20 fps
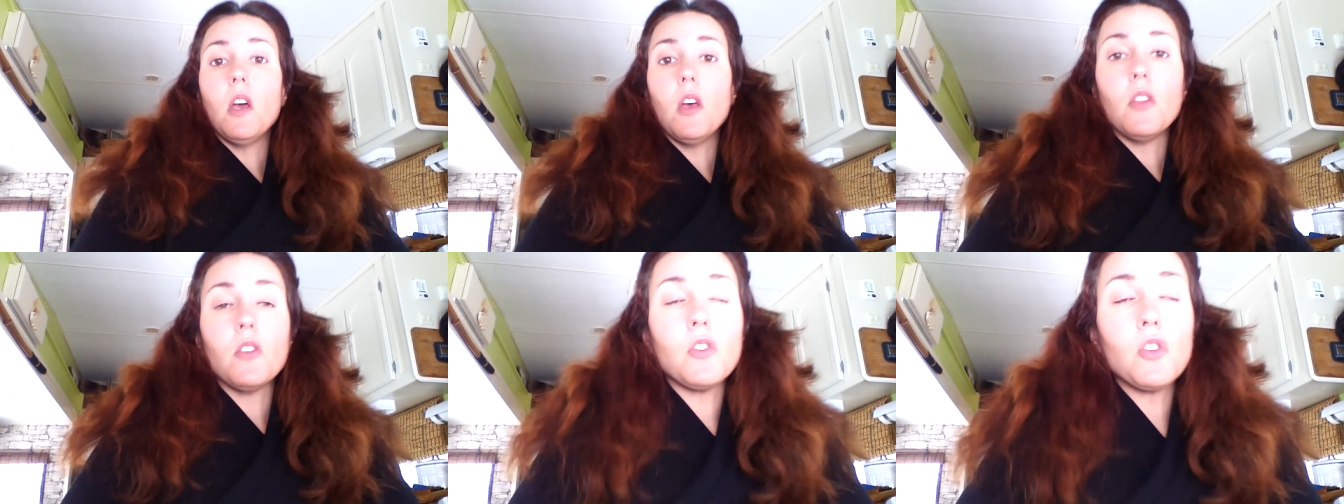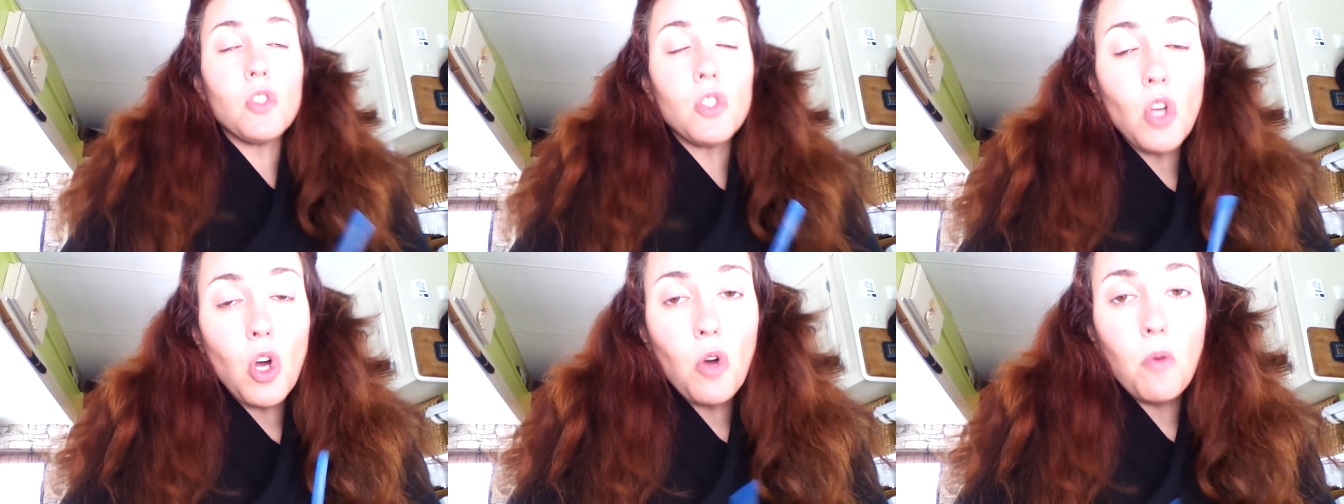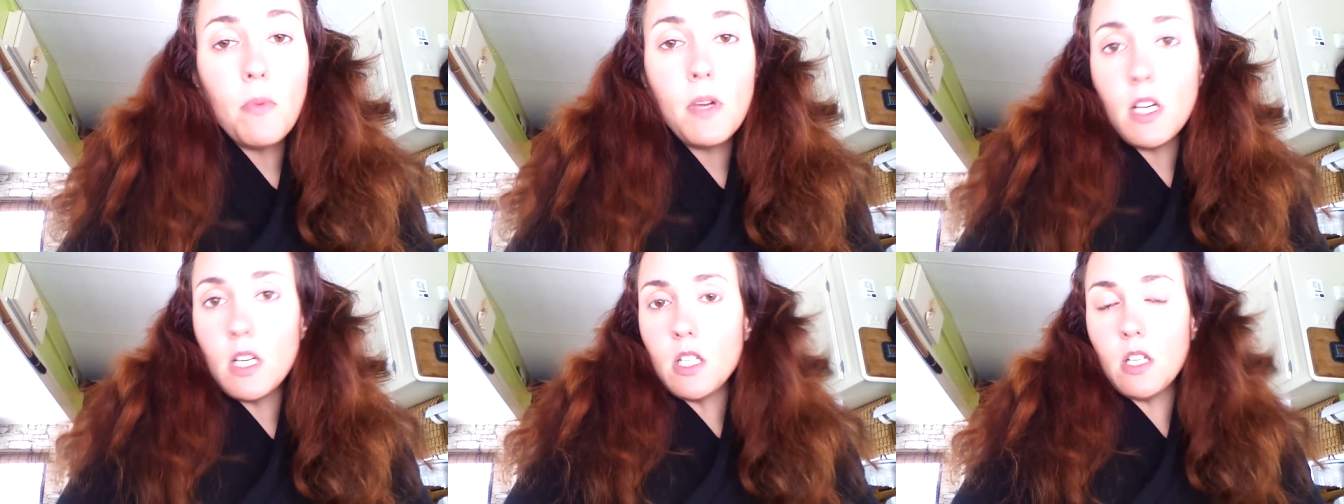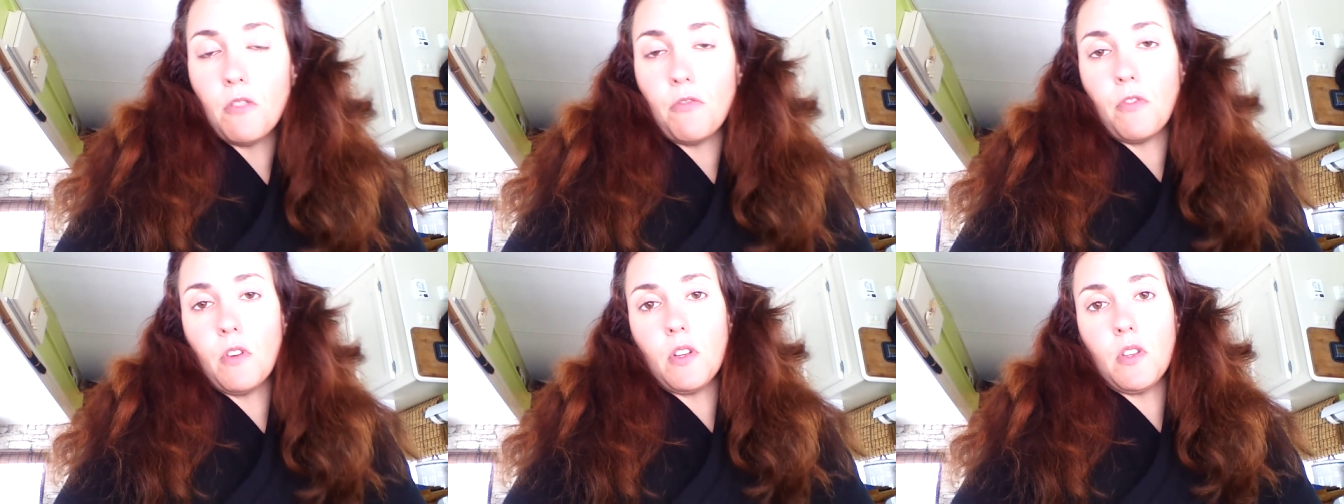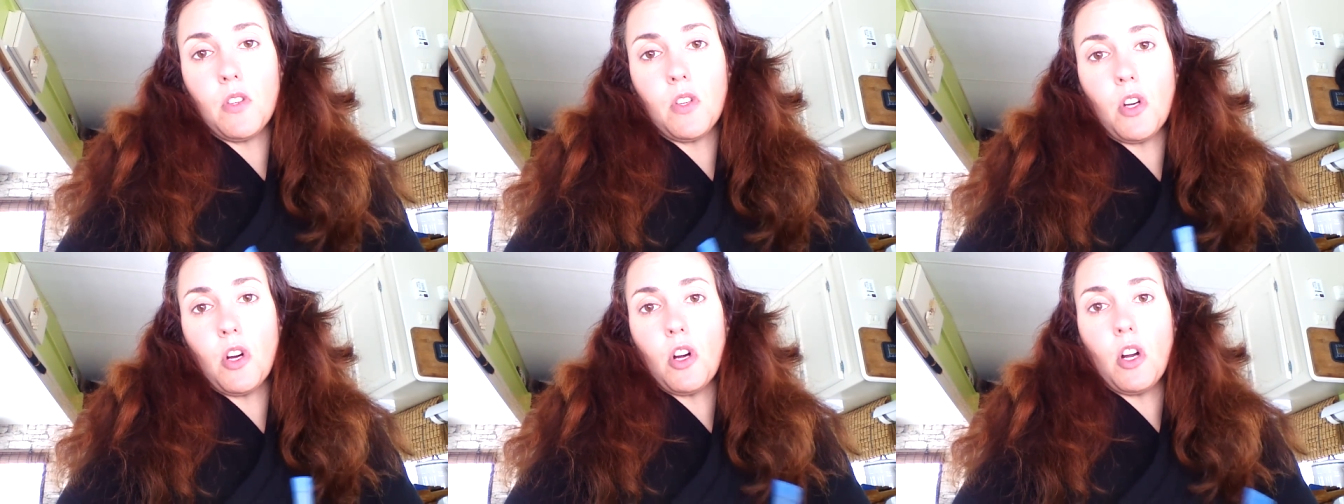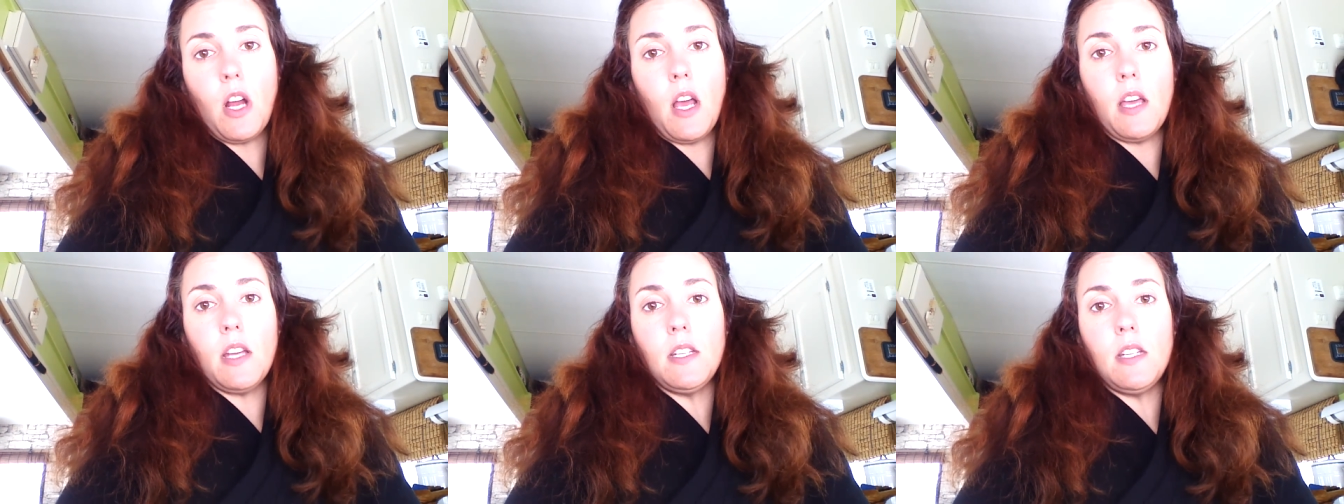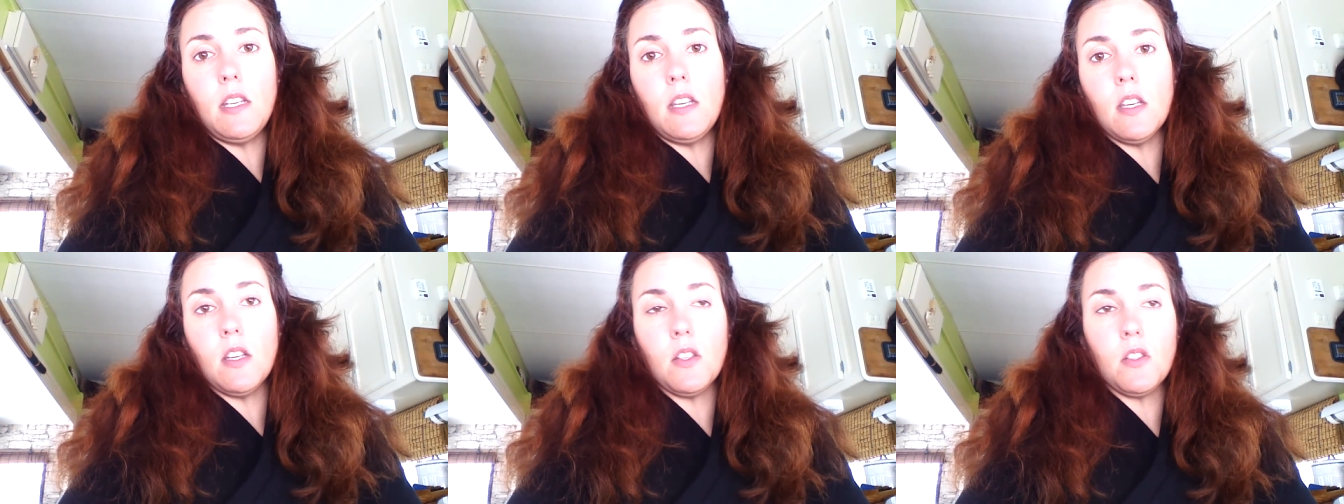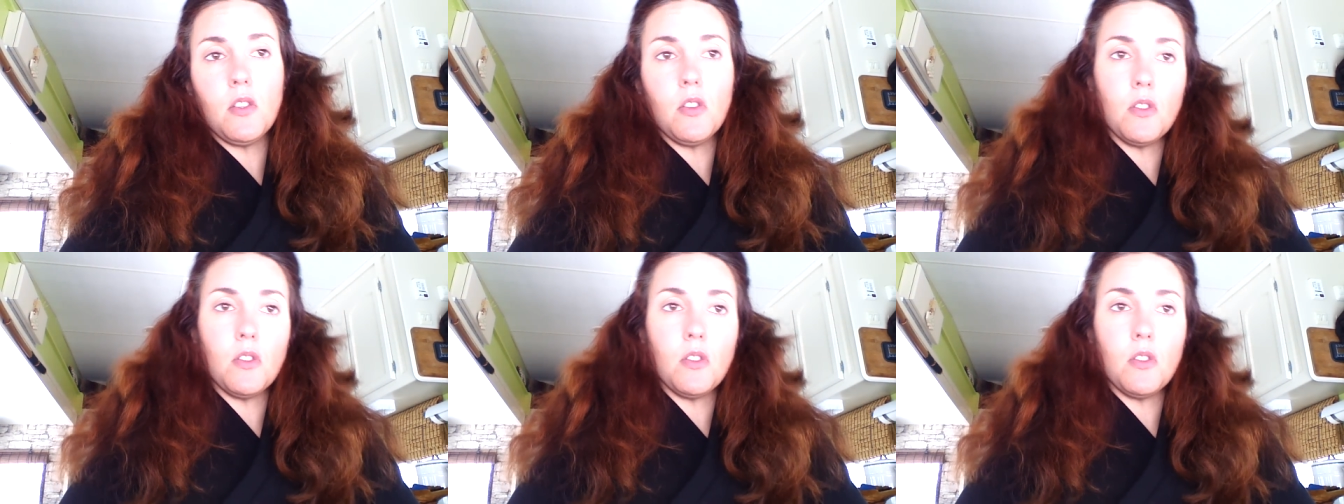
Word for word: so many different skirt ideas.